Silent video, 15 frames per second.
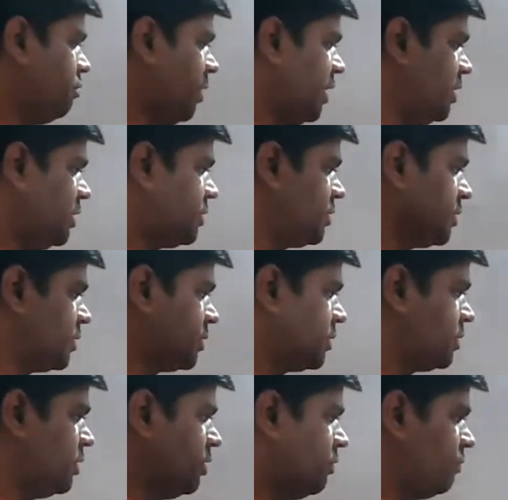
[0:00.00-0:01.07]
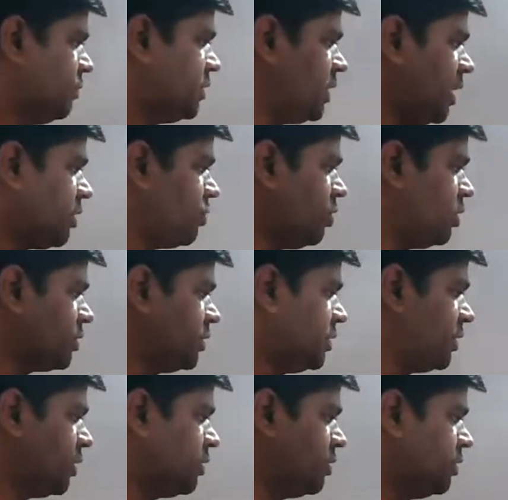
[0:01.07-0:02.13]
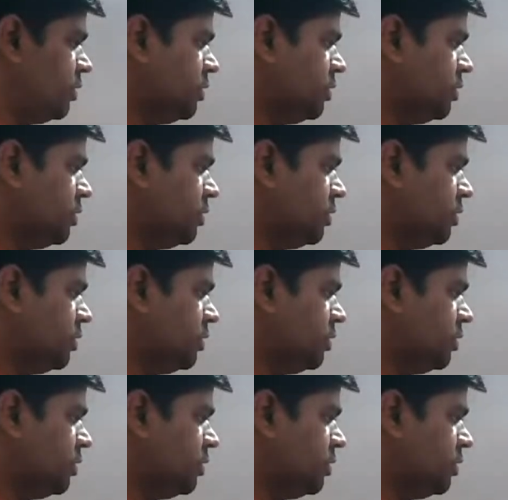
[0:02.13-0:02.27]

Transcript: minus this, which is r cos theta.